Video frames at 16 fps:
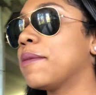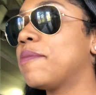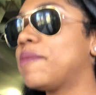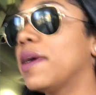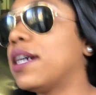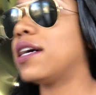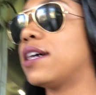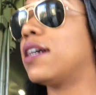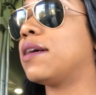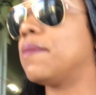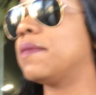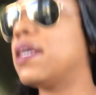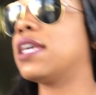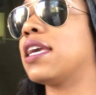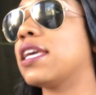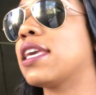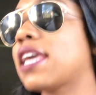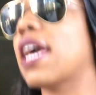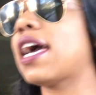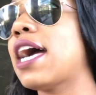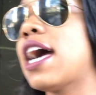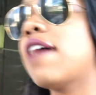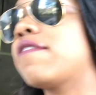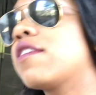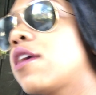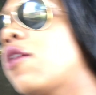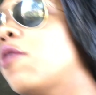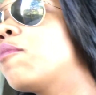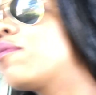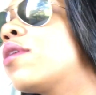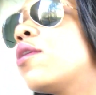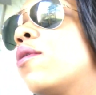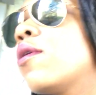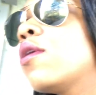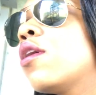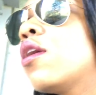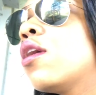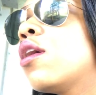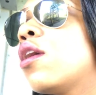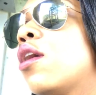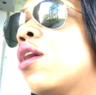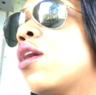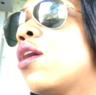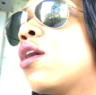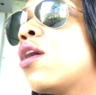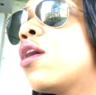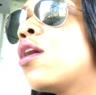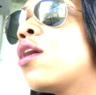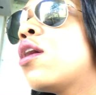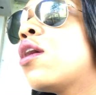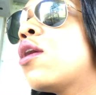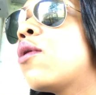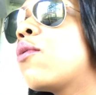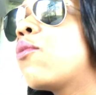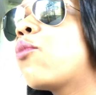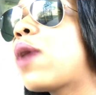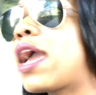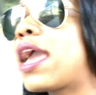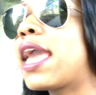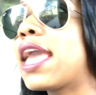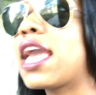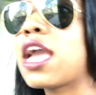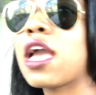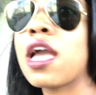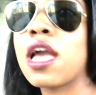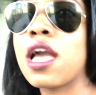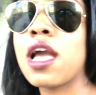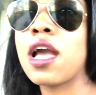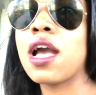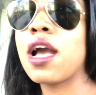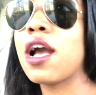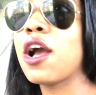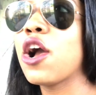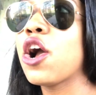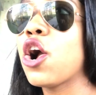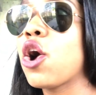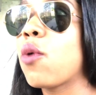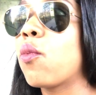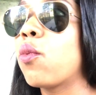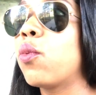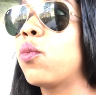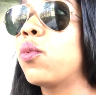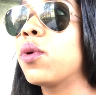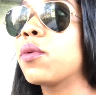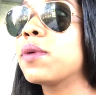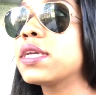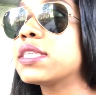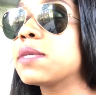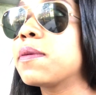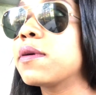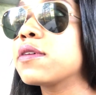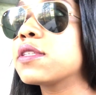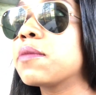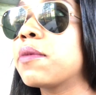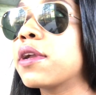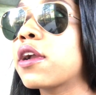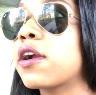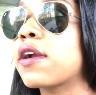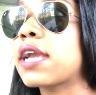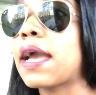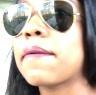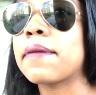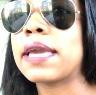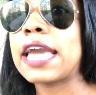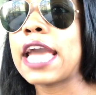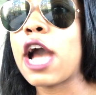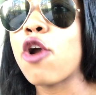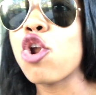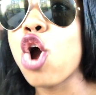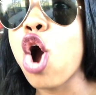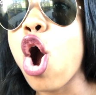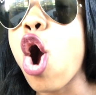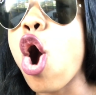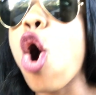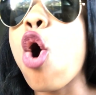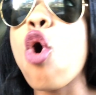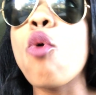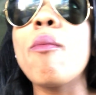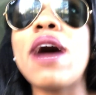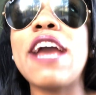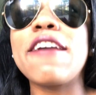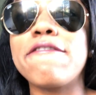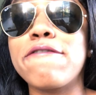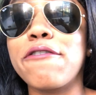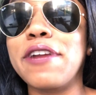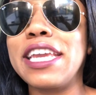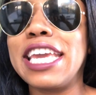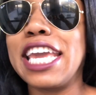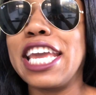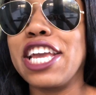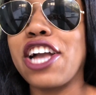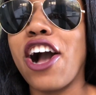but um, yeah, I have the GoPro. Wait, were we supposed to bring our cap and gown? Oh my freaking